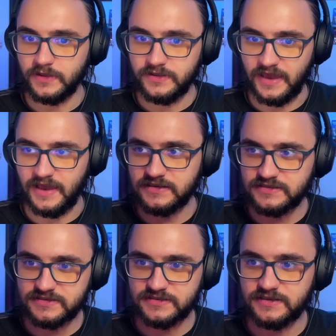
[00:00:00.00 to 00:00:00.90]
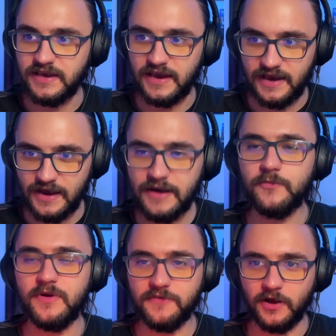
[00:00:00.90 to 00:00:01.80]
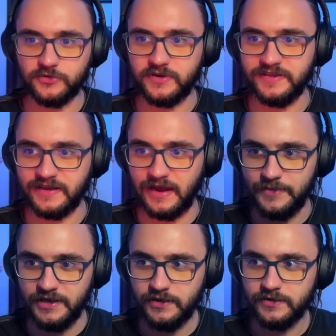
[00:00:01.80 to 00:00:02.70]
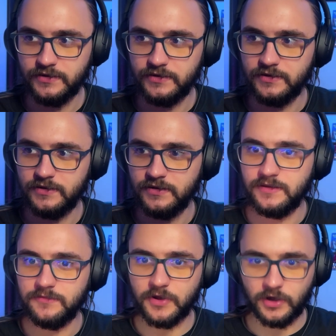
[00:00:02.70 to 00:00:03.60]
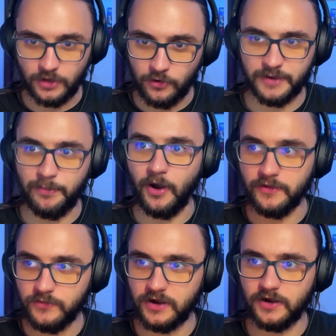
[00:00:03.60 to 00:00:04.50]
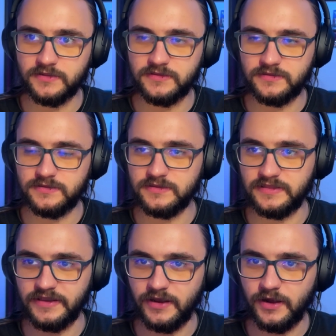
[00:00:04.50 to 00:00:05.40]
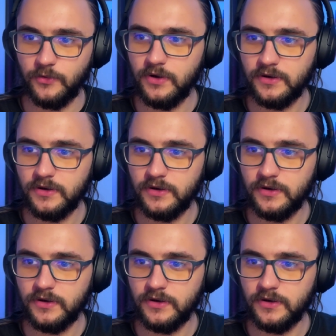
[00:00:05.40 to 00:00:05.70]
Yes, yeah, we've gone to Kitakami. We got Ogre Pond, we got the trio.